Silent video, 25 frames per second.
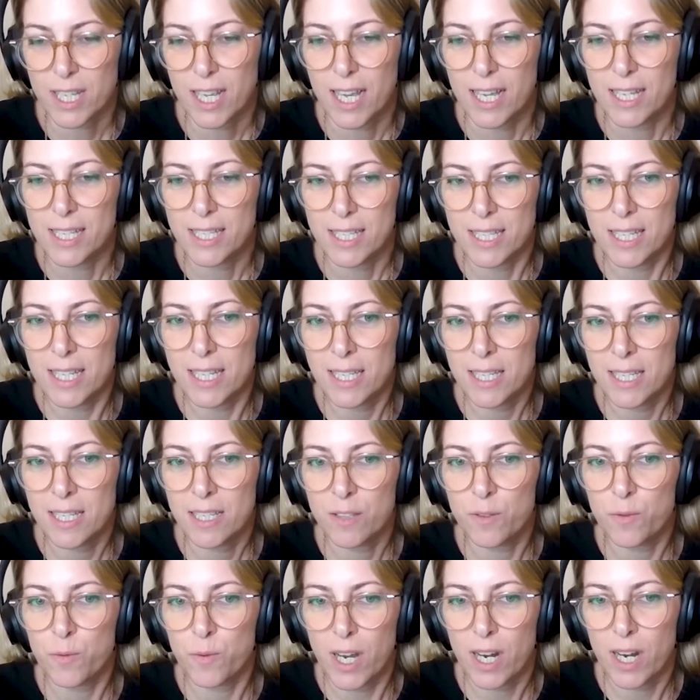And this
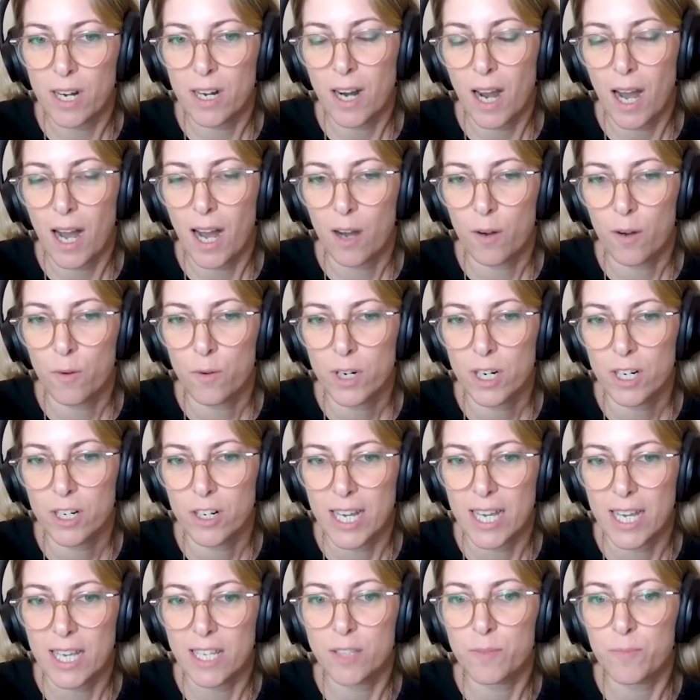is where
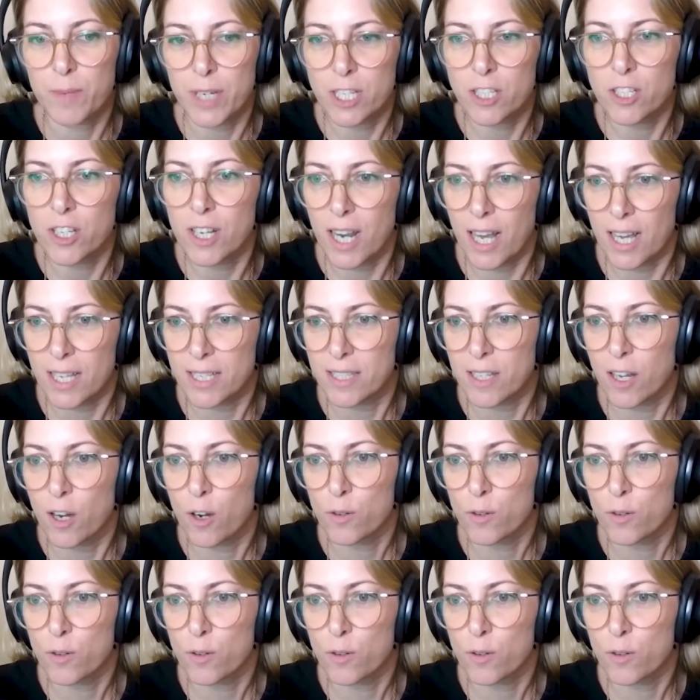our specialized